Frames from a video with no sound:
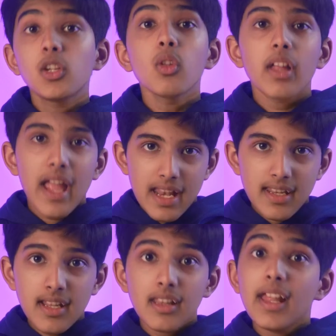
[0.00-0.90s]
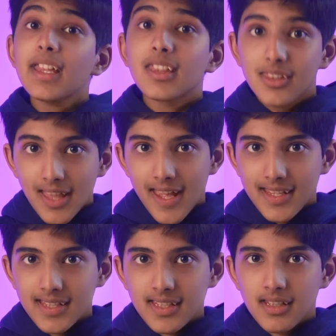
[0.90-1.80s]
You'll end it like
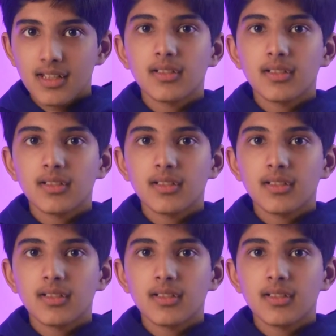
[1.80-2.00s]
this.